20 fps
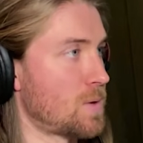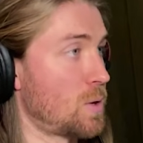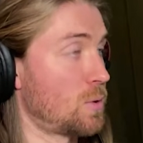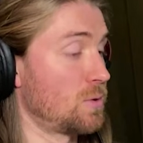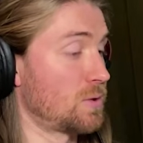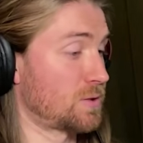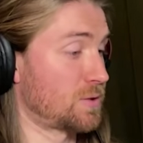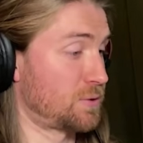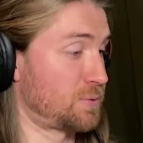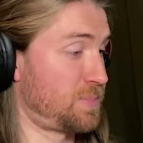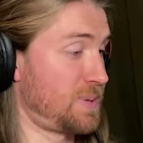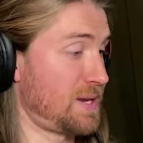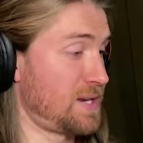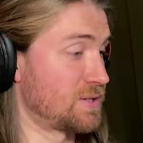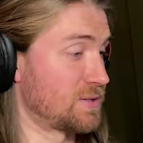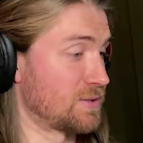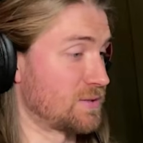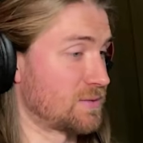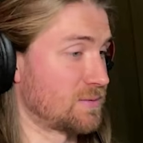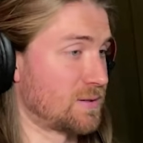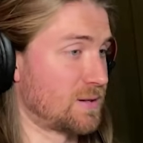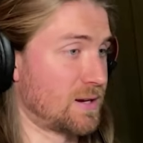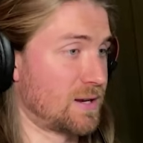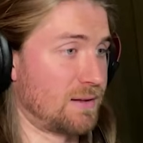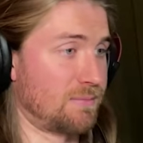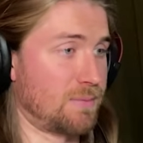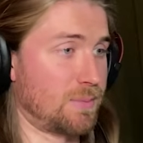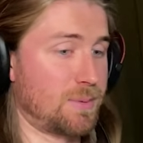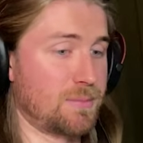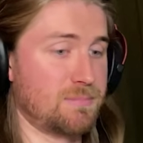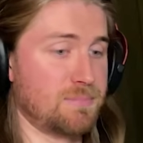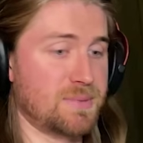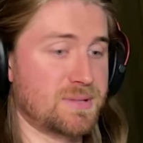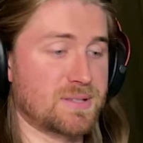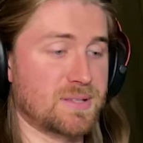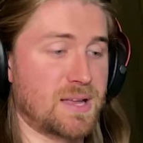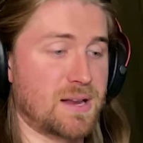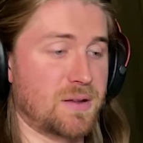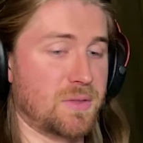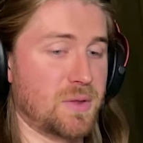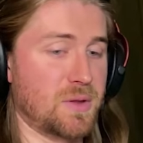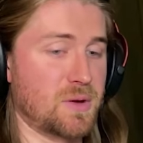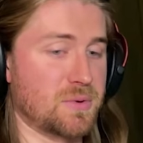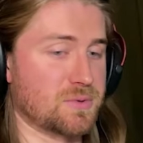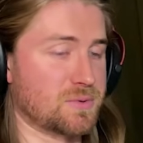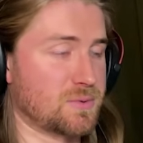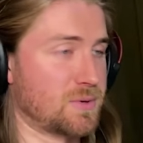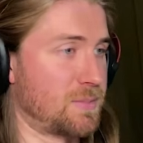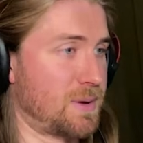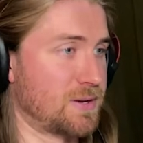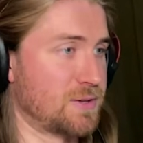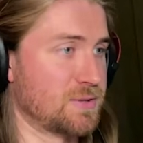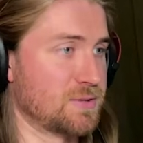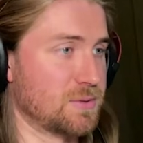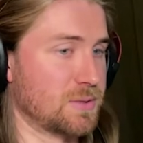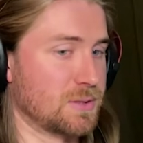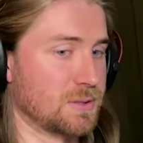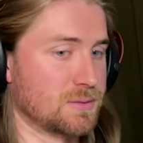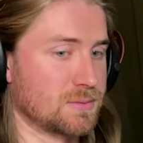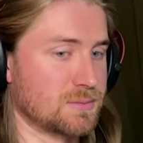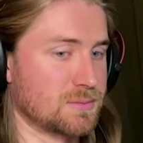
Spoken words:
Oh, look, there's peaches. I've been missing out on those. What am I doing?